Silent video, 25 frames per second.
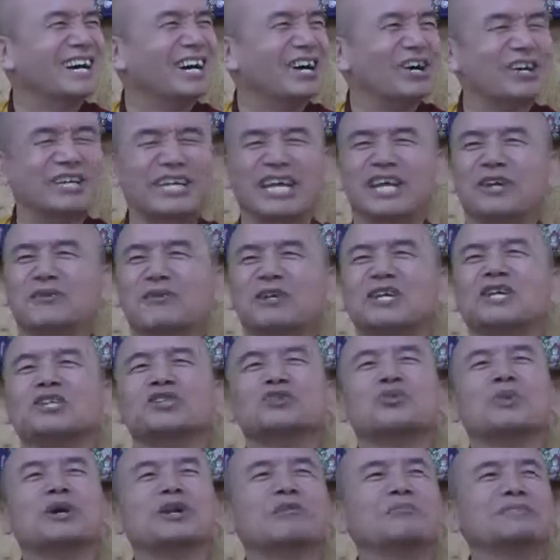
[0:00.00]
Okay,
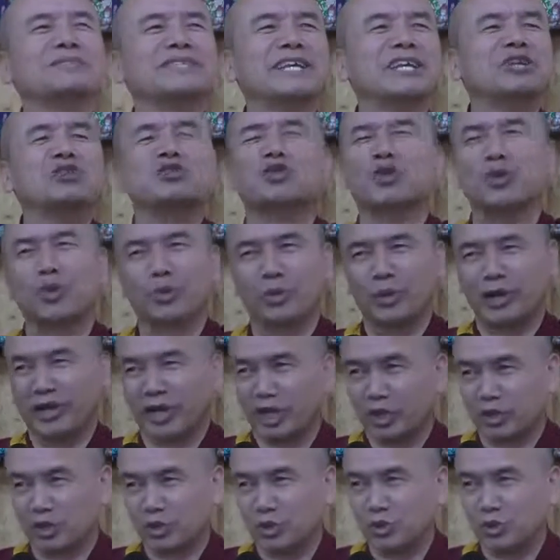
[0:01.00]
so what I'm saying, don't worry.